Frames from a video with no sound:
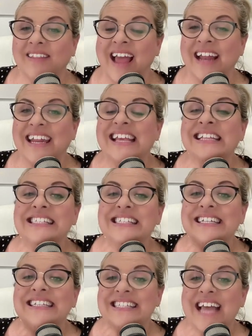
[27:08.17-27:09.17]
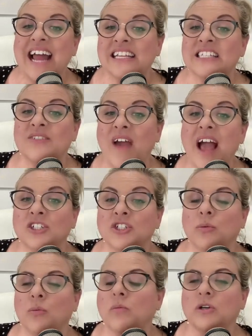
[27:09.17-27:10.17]
that instant
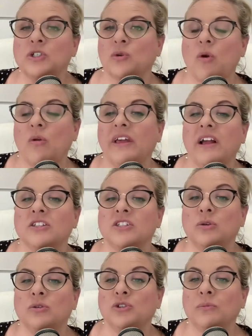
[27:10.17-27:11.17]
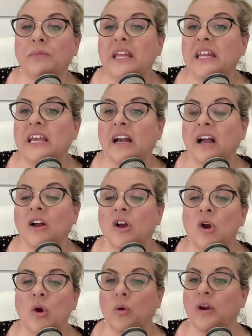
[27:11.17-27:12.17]
satisfaction when we're scrolling on social media
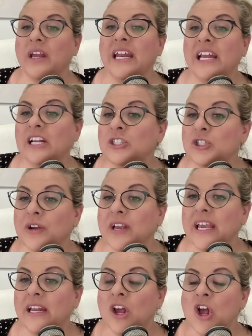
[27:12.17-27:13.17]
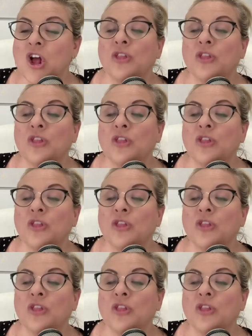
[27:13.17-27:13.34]
or eating a treat.